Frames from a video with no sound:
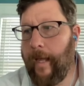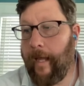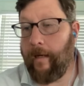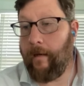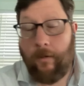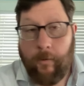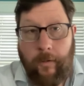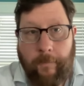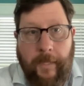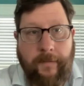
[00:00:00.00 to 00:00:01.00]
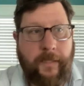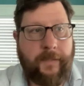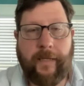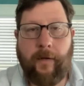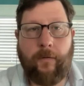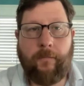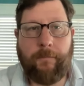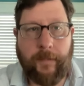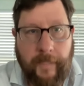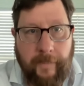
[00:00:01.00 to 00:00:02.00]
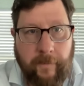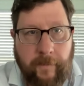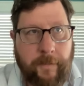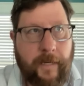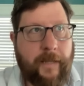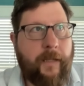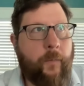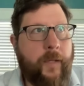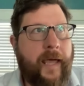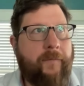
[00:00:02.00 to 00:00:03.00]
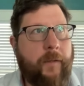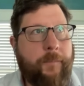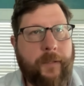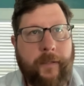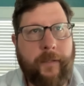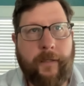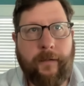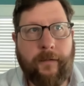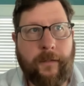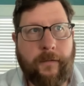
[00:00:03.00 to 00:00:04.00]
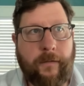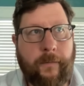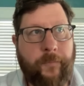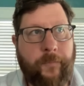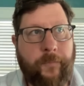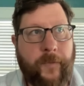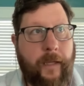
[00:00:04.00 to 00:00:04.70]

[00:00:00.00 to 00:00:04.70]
I'm not saying they don't believe it, but I think we have a political system,